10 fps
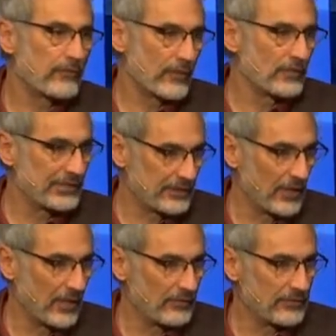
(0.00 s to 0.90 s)
your first
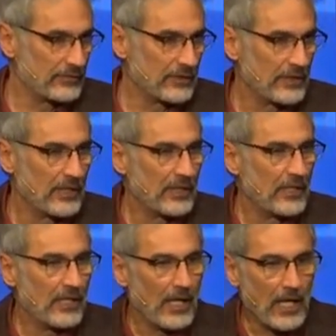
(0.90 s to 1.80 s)
love.
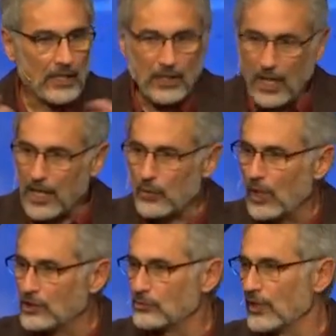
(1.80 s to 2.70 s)
And
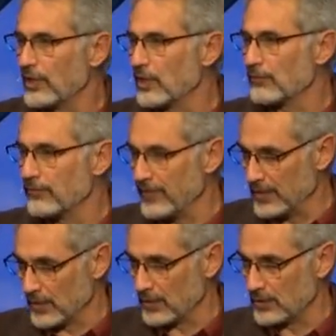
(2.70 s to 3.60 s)
likewise with your
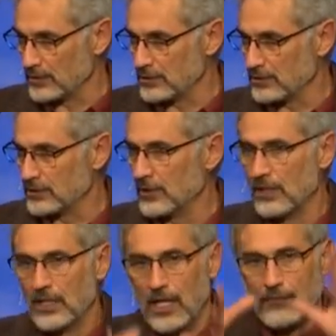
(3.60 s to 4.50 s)
fears.
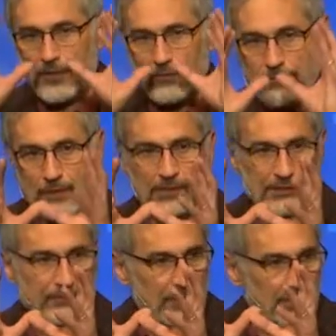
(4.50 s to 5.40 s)
If your
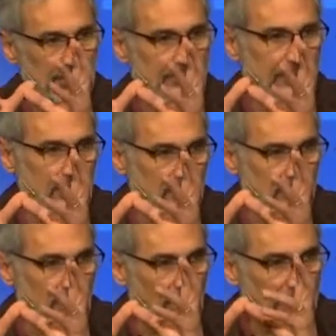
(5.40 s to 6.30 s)
first fear is fear
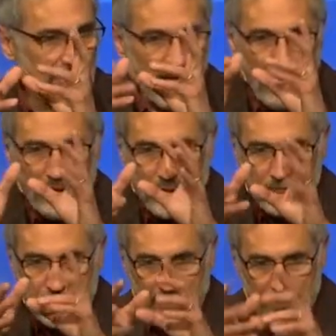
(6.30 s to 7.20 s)
of God, the other
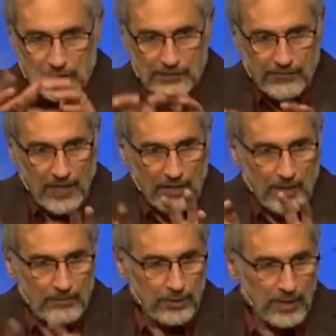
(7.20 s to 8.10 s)
fears find
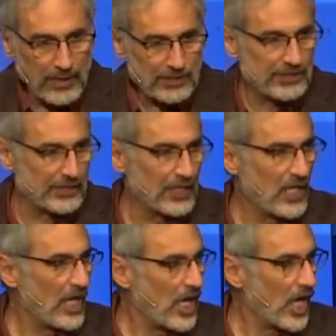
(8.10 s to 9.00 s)
their place
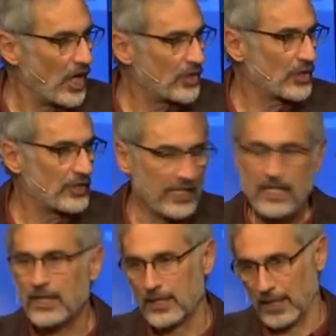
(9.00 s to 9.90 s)

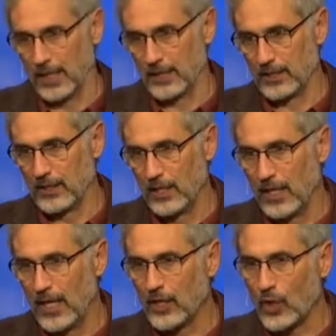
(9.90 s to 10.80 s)
underneath that
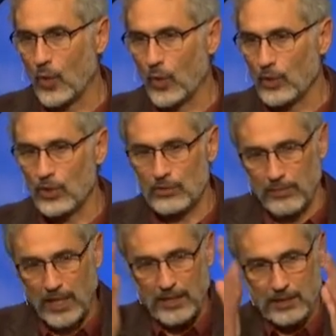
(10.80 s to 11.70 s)
and are
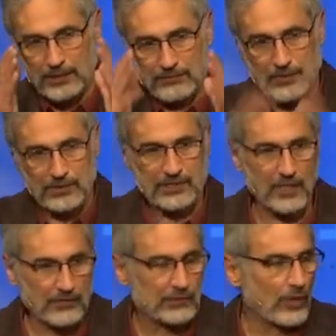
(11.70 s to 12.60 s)
ordered by this first
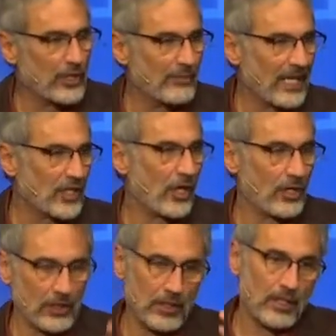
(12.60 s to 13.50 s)
love, is what you might
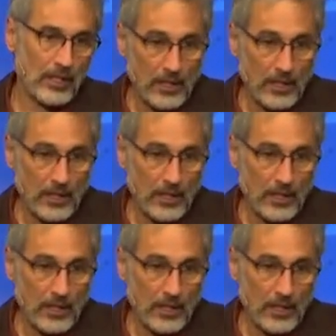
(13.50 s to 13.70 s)
call